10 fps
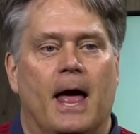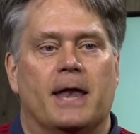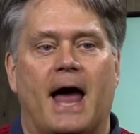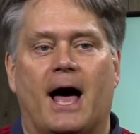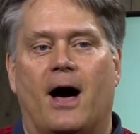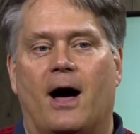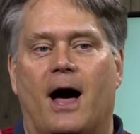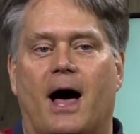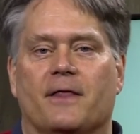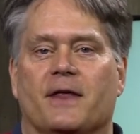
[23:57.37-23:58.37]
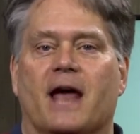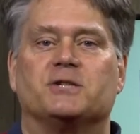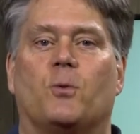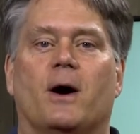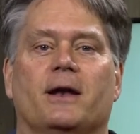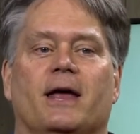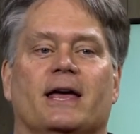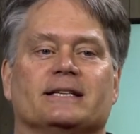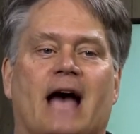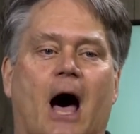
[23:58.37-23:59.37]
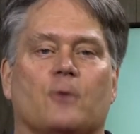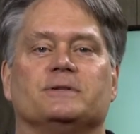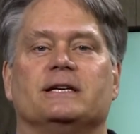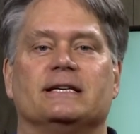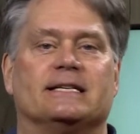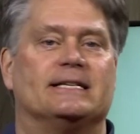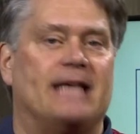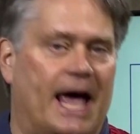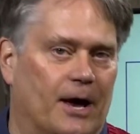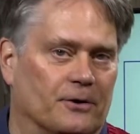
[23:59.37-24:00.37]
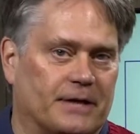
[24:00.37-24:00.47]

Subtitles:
Now, the next one is housing sales.